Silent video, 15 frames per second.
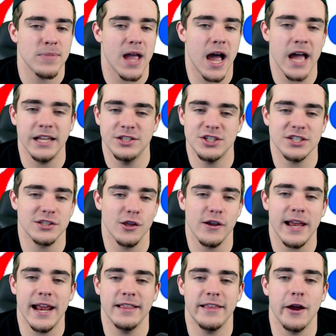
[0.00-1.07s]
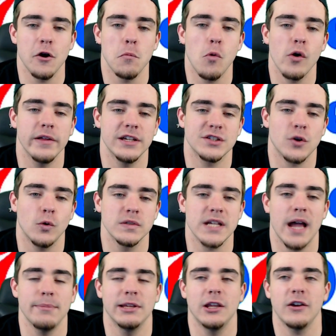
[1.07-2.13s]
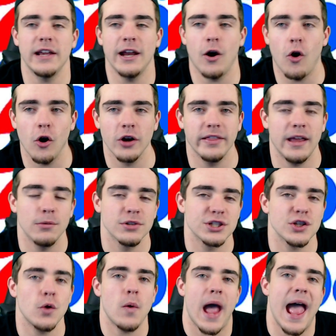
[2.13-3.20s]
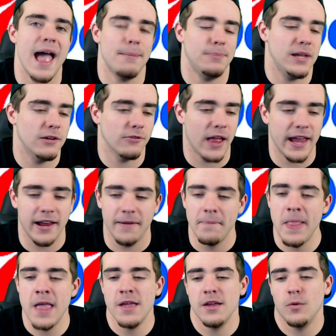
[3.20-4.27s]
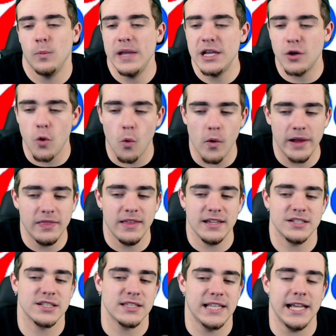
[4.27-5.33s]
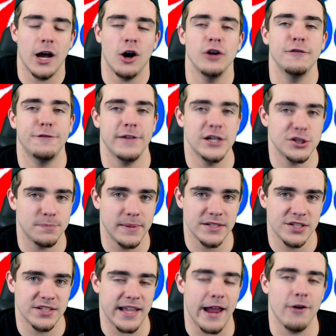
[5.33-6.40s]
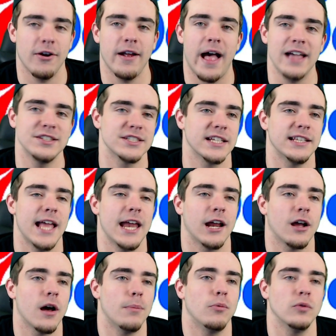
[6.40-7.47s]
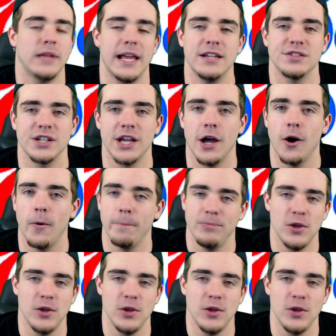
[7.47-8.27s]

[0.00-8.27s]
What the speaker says: I just looking at Daryl Morey this whole time and looking at Harden, they were so happy, right? We coined this the unfinished business era. I said that a couple days ago.